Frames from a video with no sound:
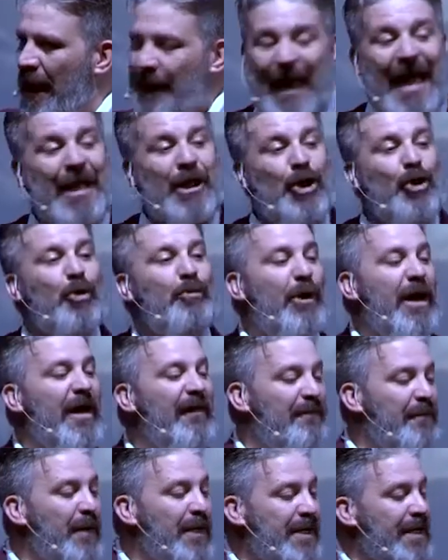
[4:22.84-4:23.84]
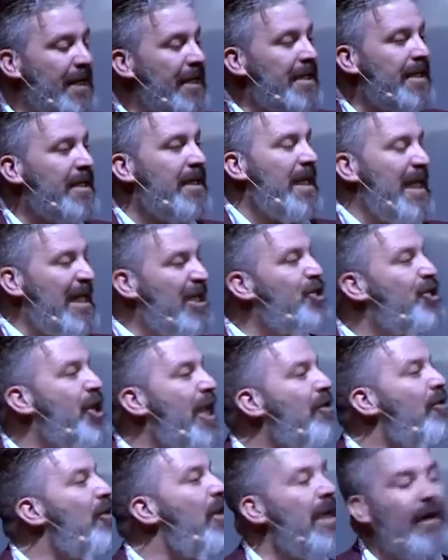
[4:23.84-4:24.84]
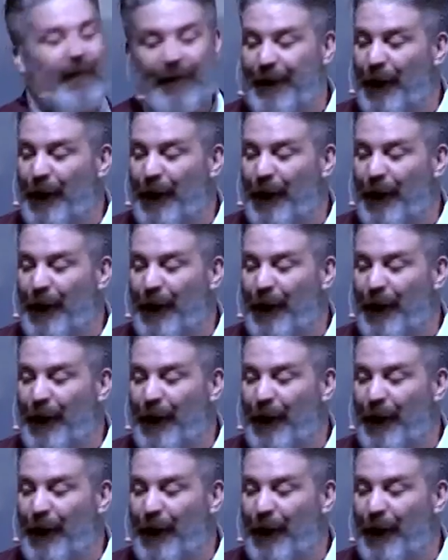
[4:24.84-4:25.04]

And that new breed of business is generally